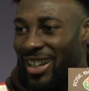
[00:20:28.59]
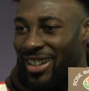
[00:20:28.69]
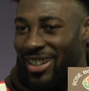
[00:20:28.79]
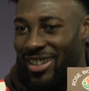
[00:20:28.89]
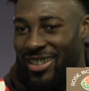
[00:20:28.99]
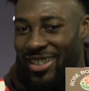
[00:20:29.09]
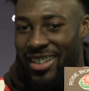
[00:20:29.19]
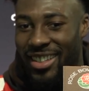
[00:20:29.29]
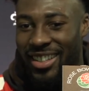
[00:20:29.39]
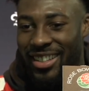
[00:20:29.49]
and
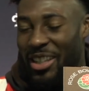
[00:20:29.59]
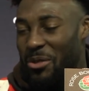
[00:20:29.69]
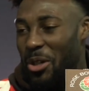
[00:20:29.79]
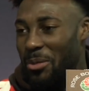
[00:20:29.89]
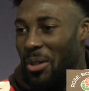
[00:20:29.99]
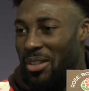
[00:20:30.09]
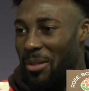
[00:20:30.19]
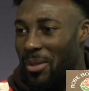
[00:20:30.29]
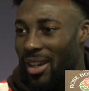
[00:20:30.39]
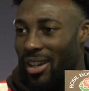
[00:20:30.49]
like the Rose Bowl
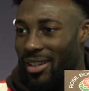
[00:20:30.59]
should be.